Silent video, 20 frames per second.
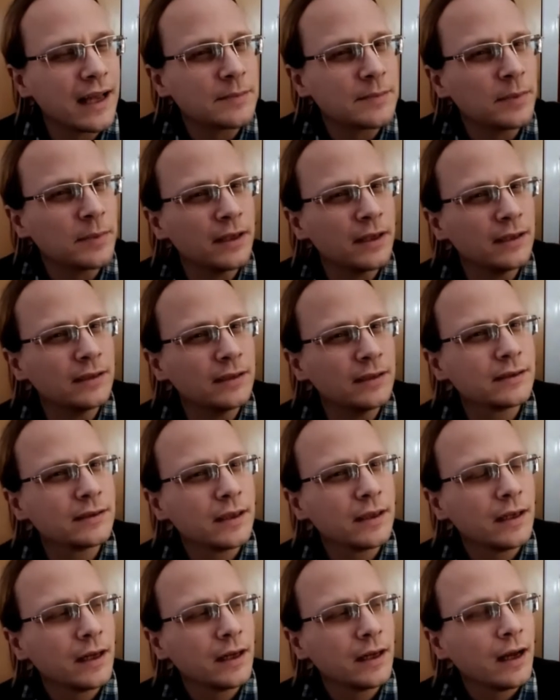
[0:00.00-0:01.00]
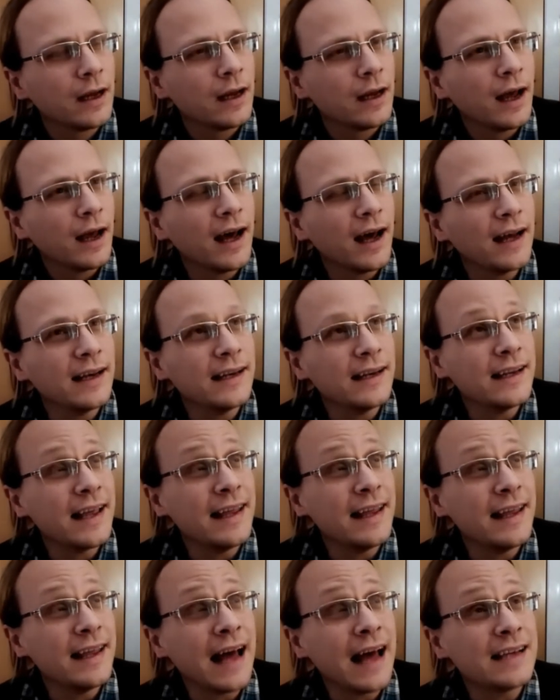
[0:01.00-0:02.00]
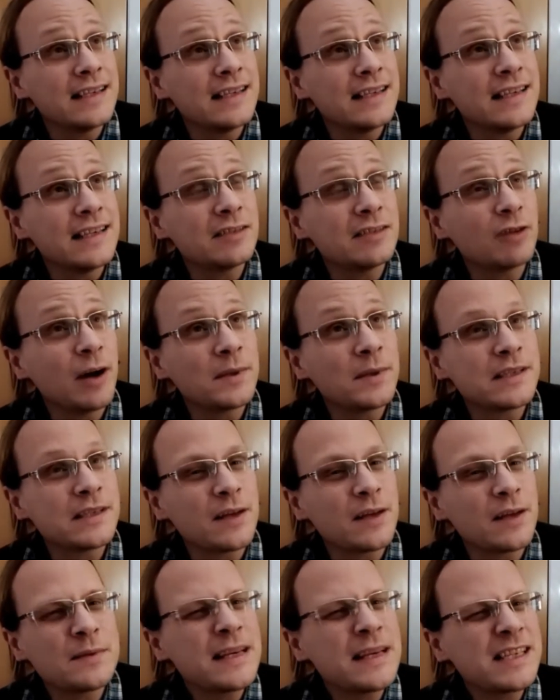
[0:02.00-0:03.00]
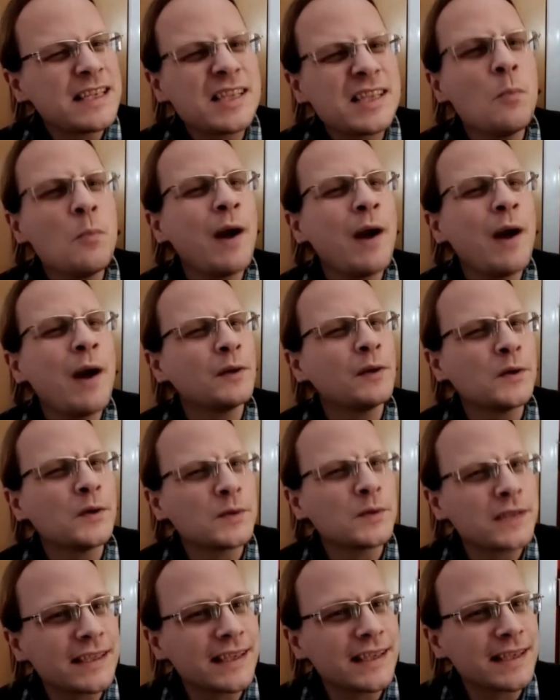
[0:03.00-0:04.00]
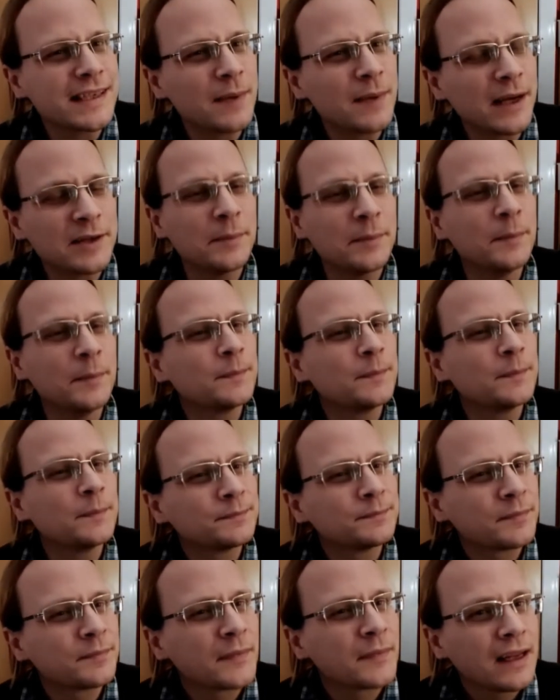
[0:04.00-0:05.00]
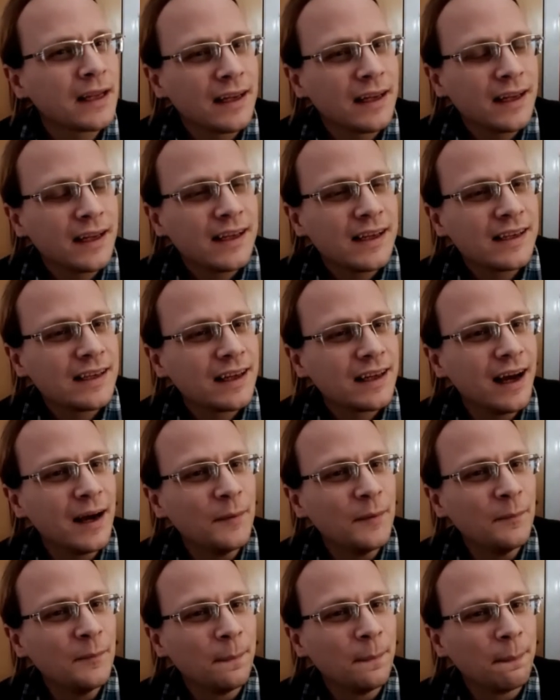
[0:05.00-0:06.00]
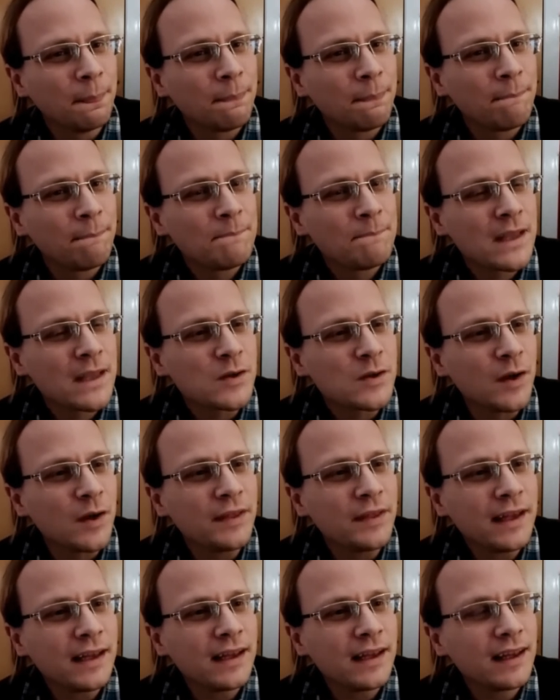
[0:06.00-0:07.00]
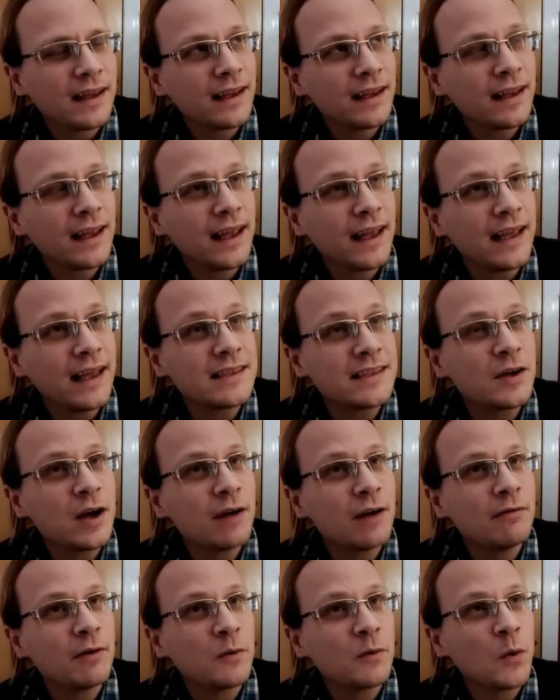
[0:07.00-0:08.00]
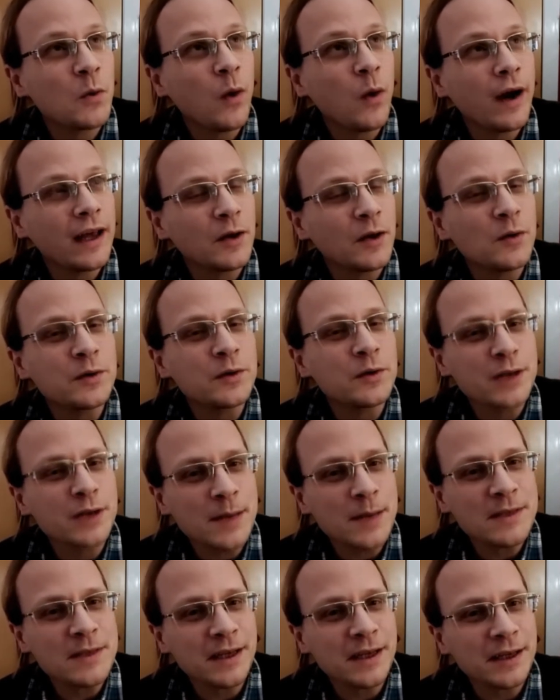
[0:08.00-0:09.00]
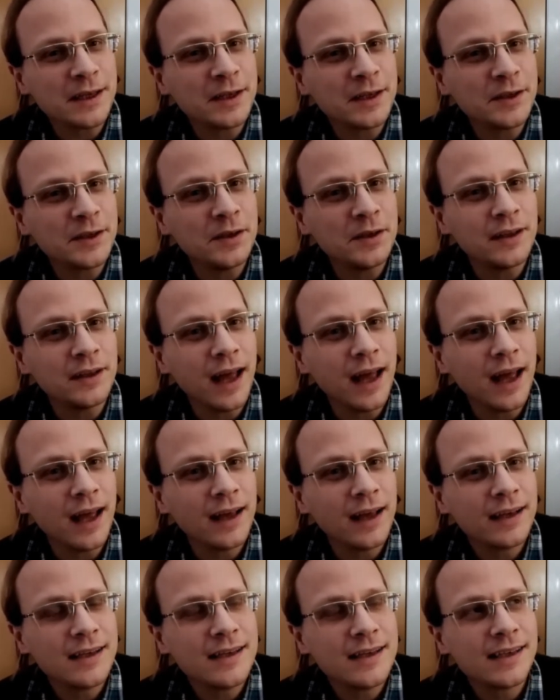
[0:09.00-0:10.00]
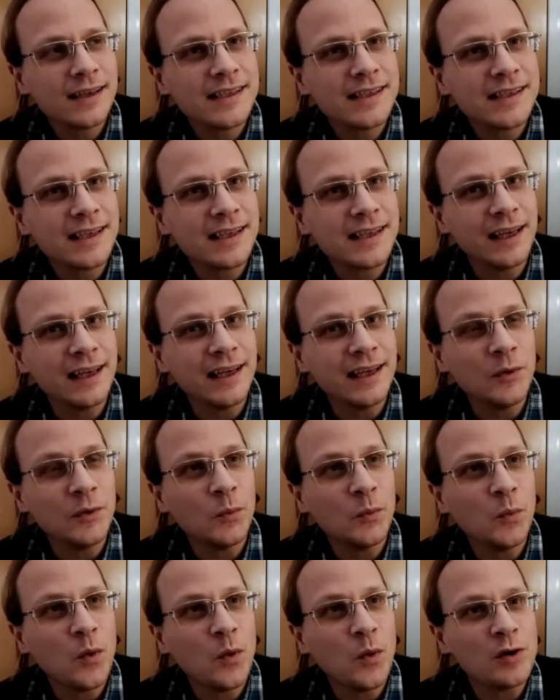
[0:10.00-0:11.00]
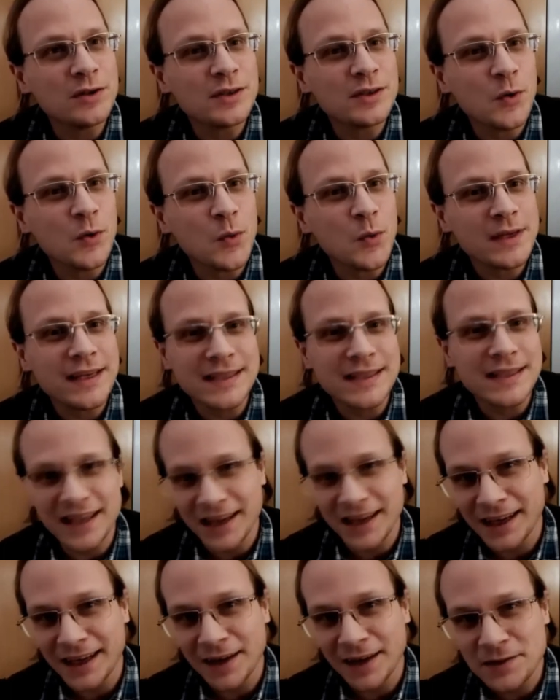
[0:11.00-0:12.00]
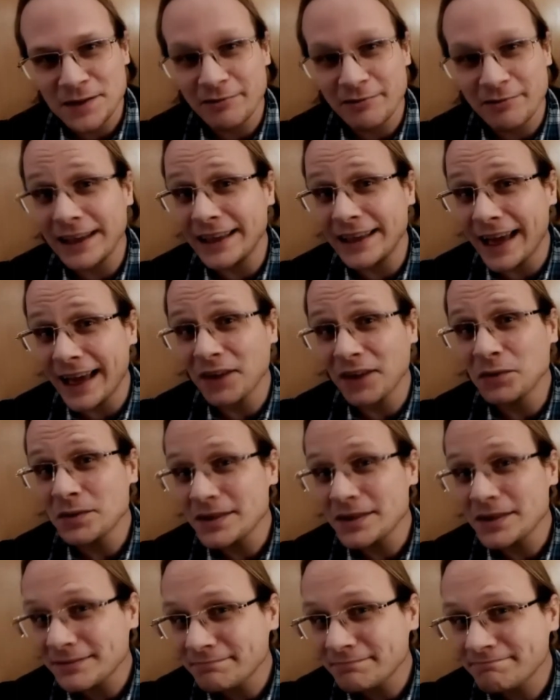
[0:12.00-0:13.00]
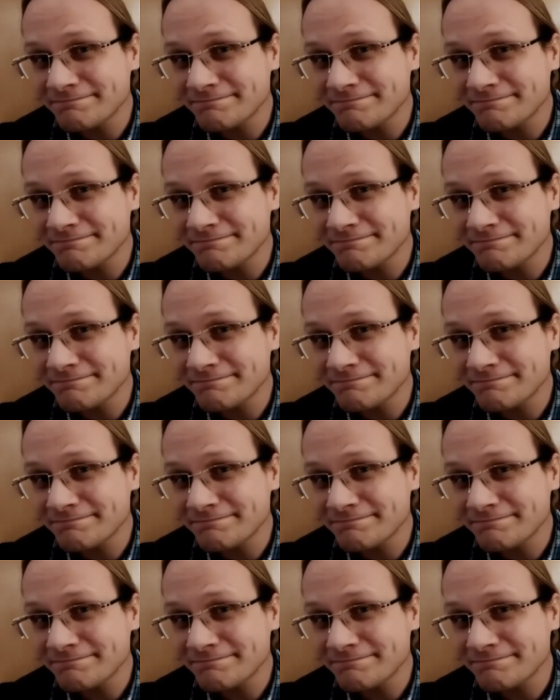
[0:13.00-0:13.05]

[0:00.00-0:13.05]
Asperger's, and in that she described herself as being somewhere on the autistic spectrum. So I think it took her quite a long time to conclude that she was autistic enough to really count.